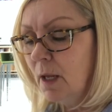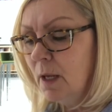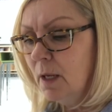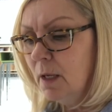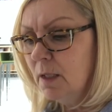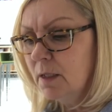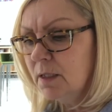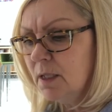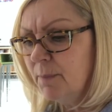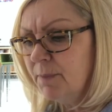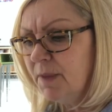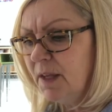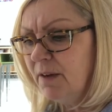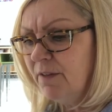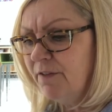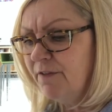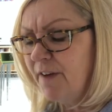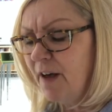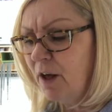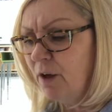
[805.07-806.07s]
Something
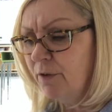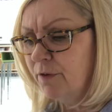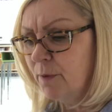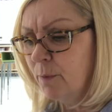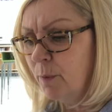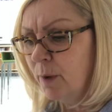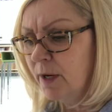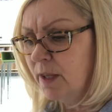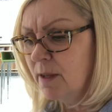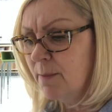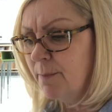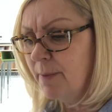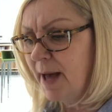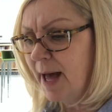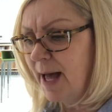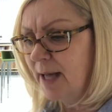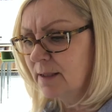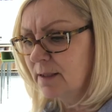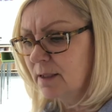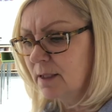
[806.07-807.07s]
fell from one of the
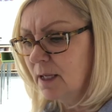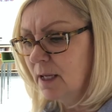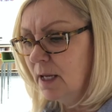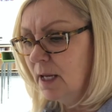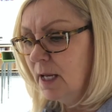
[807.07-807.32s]
bats.